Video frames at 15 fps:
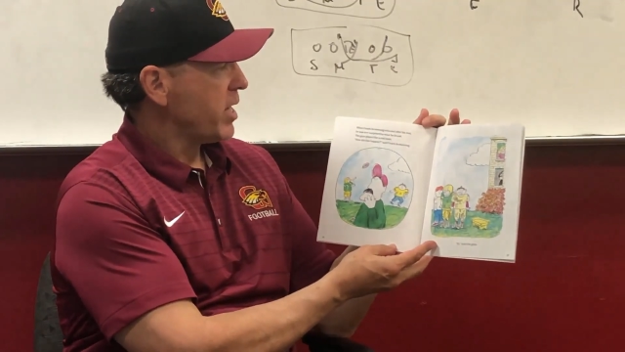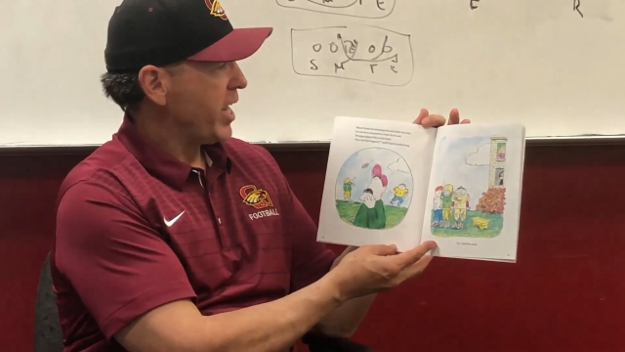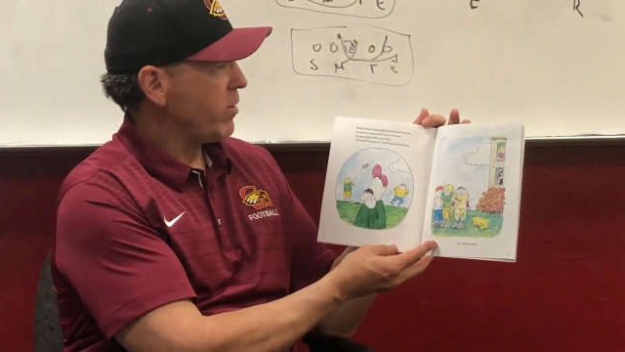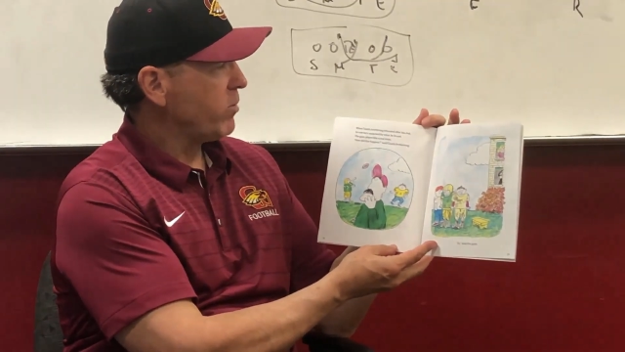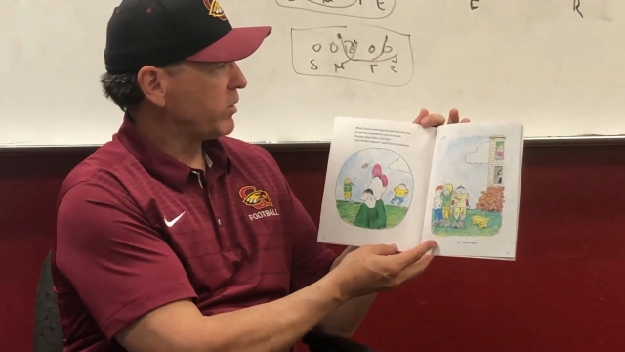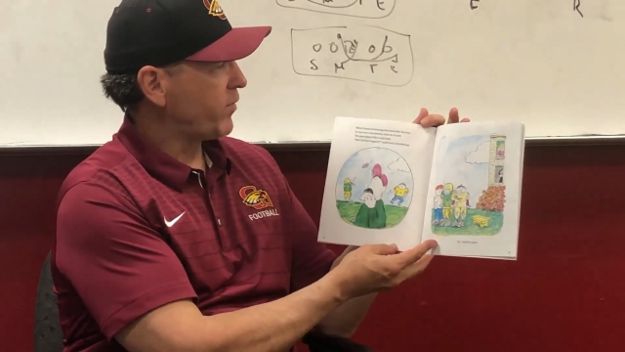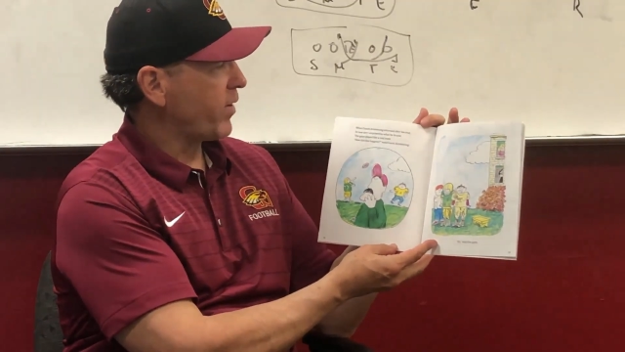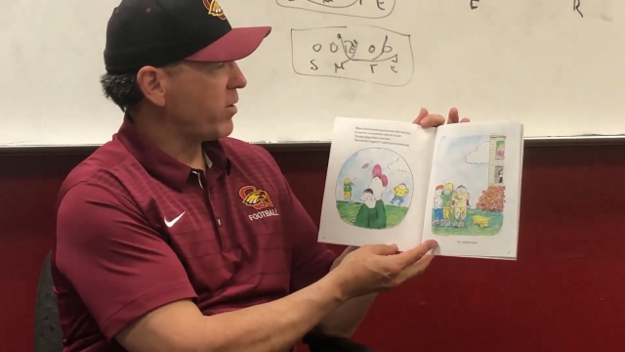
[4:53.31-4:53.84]
he
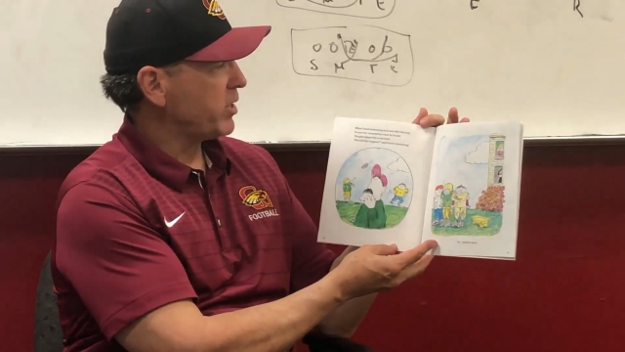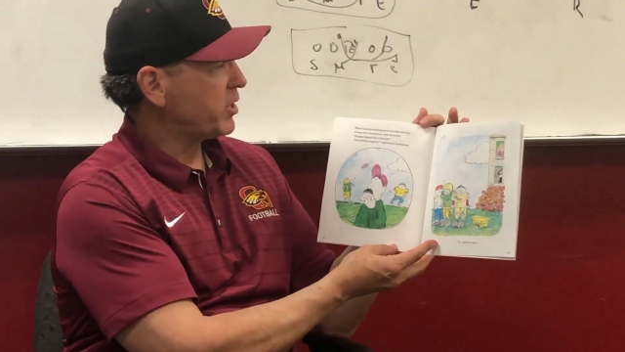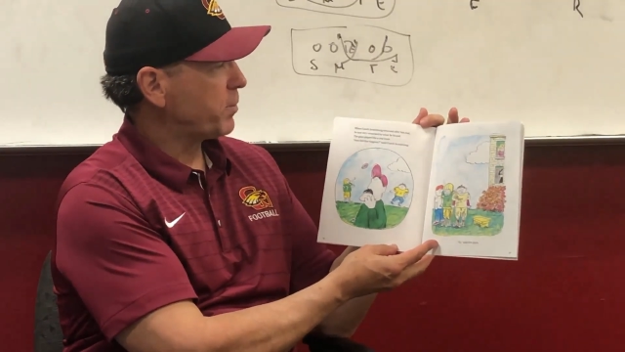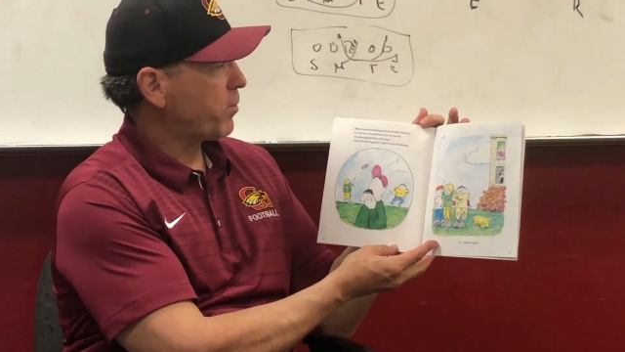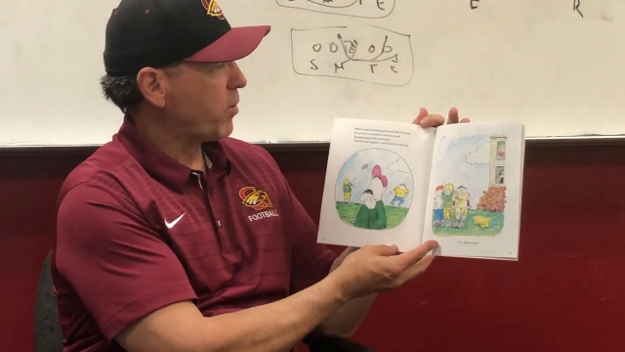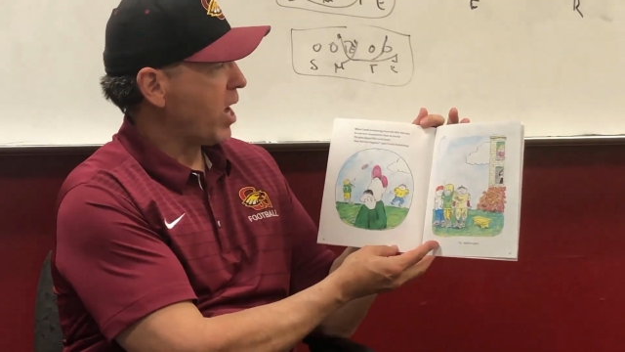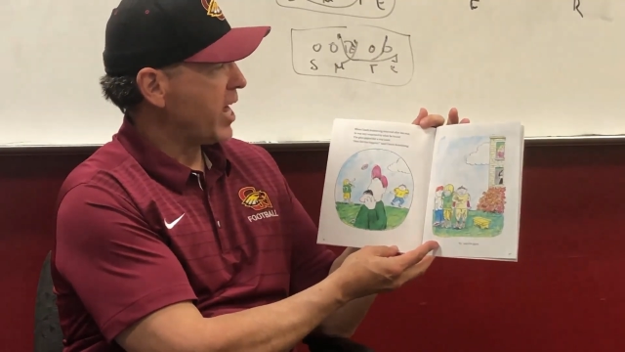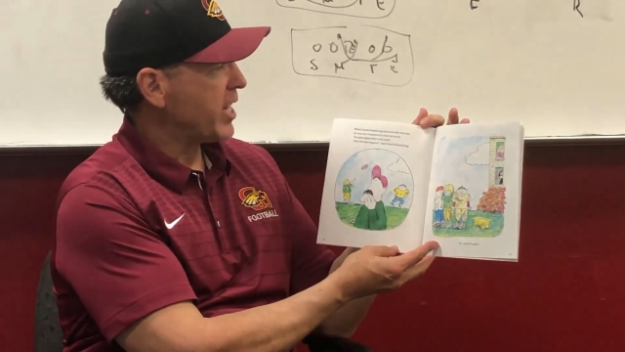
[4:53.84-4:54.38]
was very
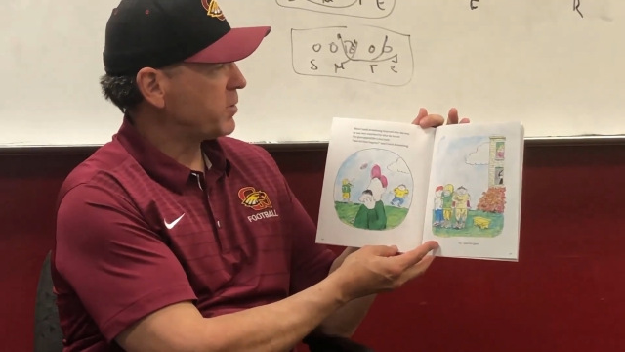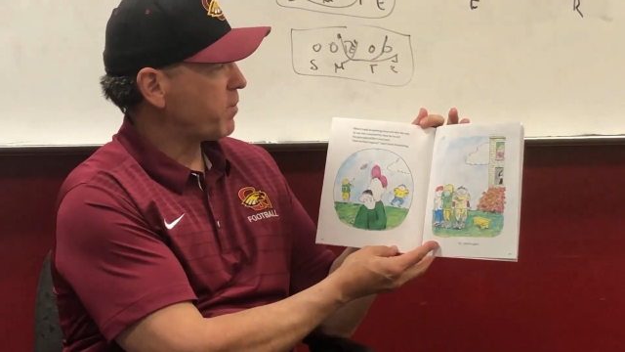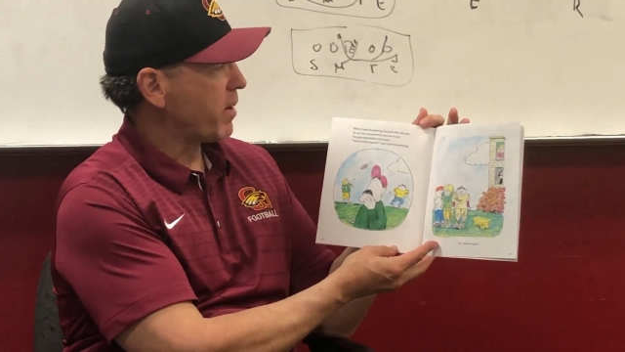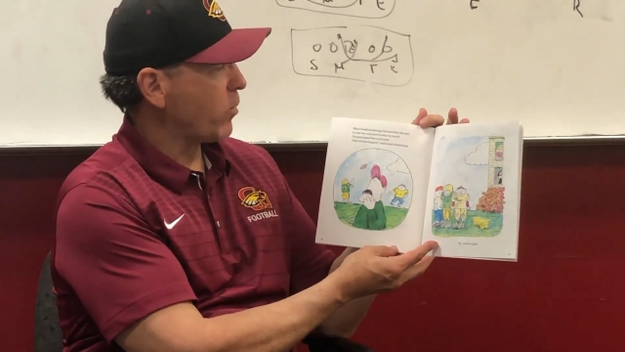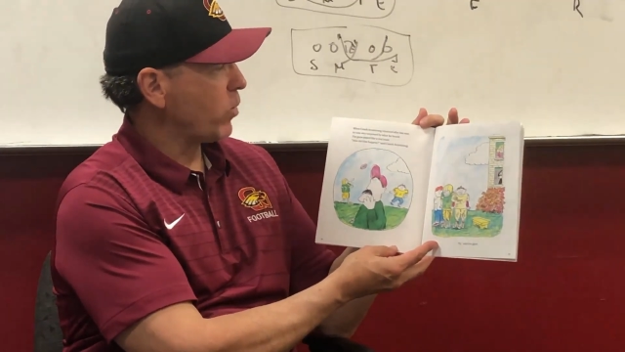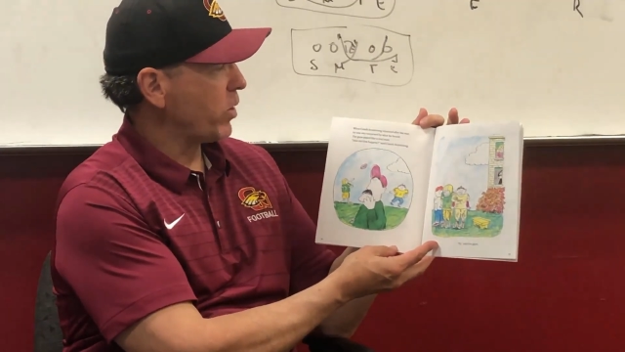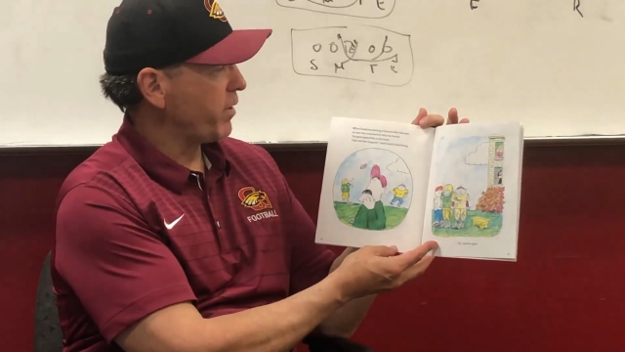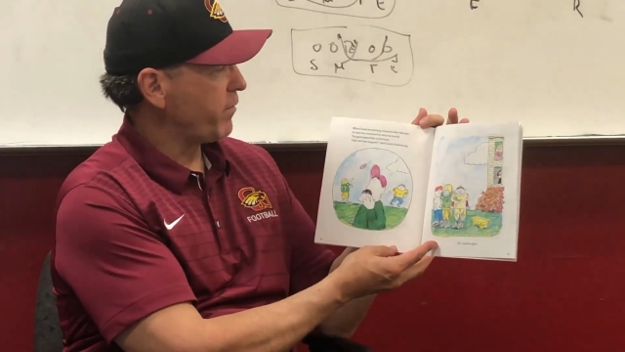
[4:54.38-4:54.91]
surprised
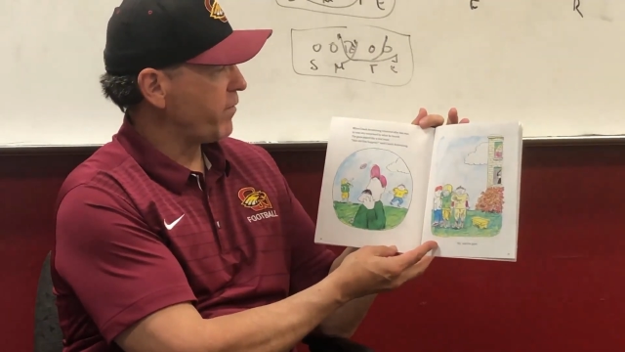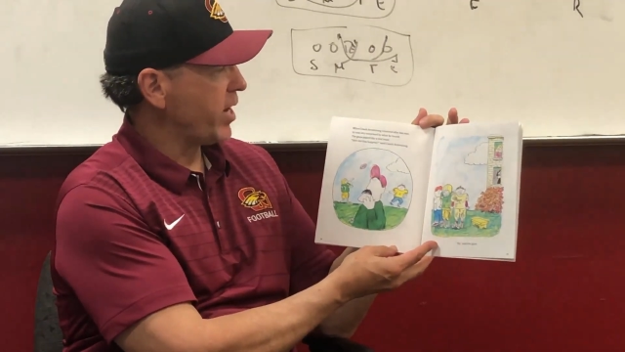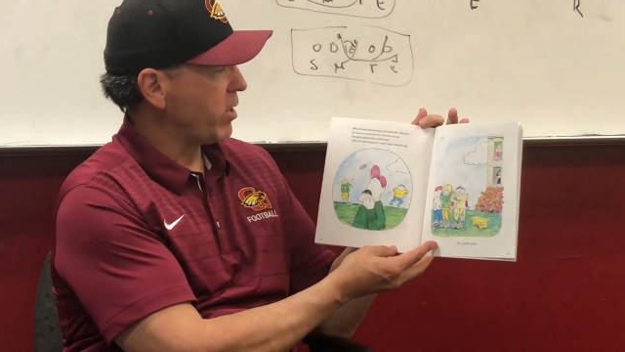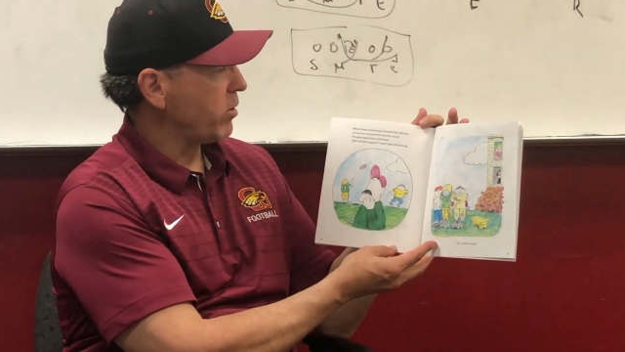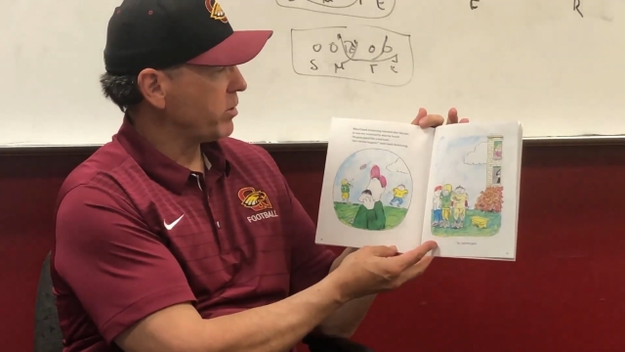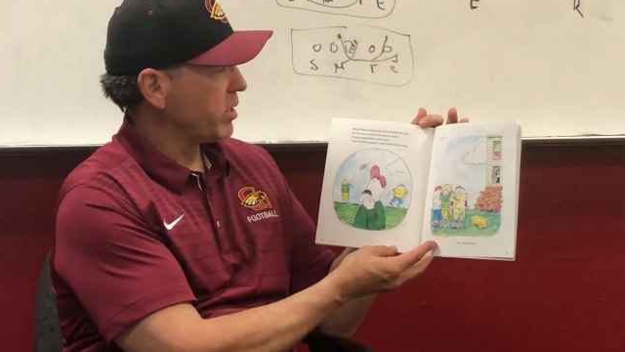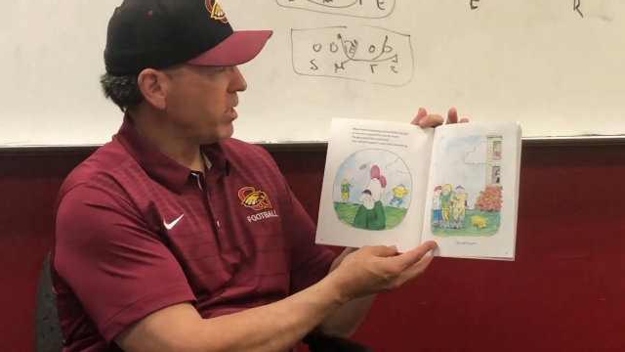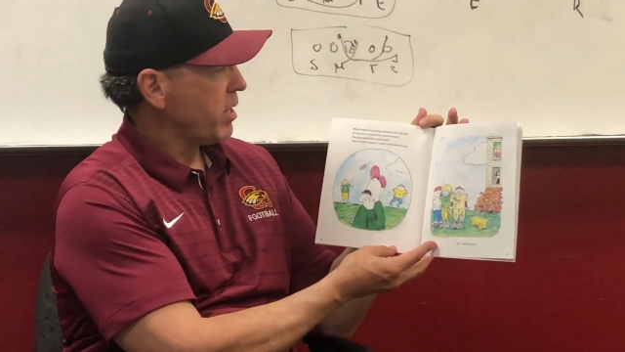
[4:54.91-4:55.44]
by what he
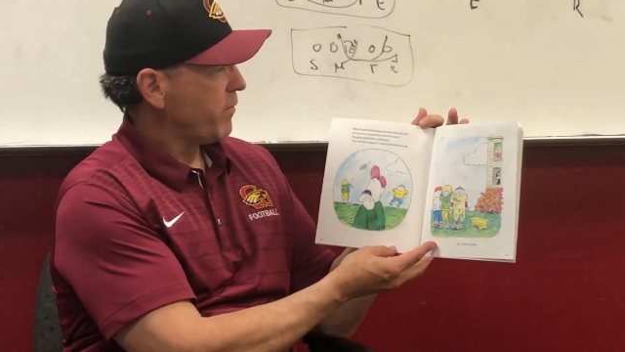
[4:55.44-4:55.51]
found.